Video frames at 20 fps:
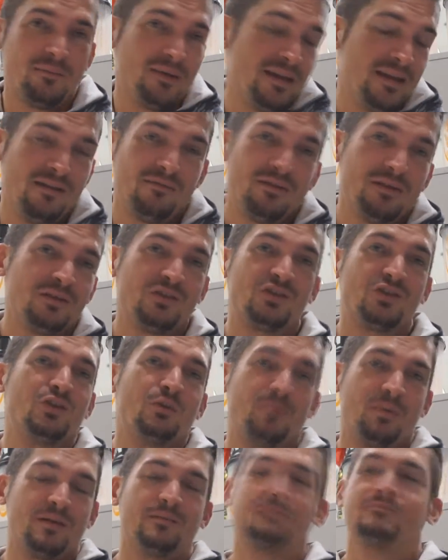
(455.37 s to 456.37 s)
I'm even a
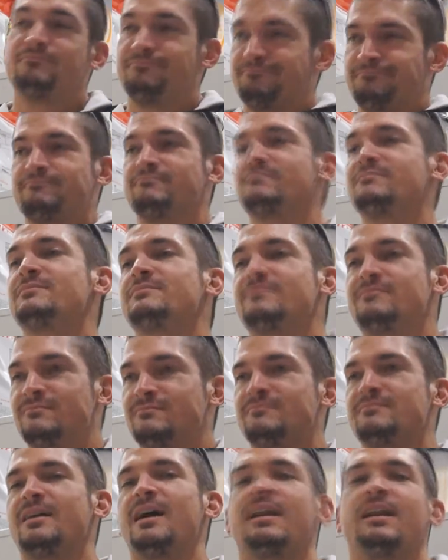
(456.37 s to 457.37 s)
stupid,
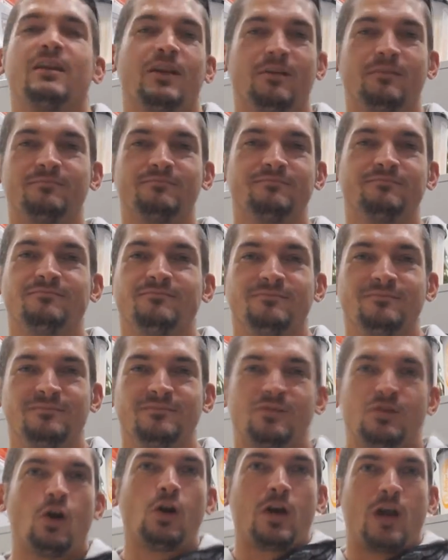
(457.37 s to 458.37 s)
I don't know,
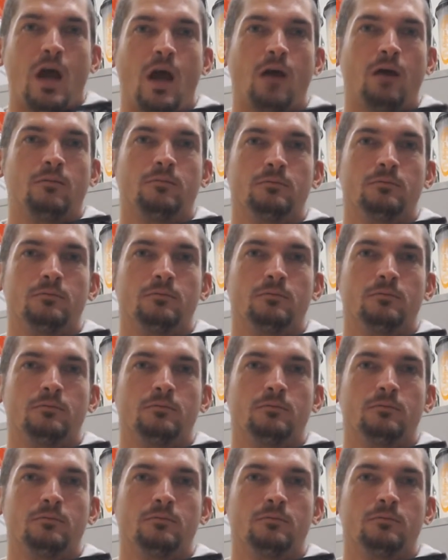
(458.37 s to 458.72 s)
talker.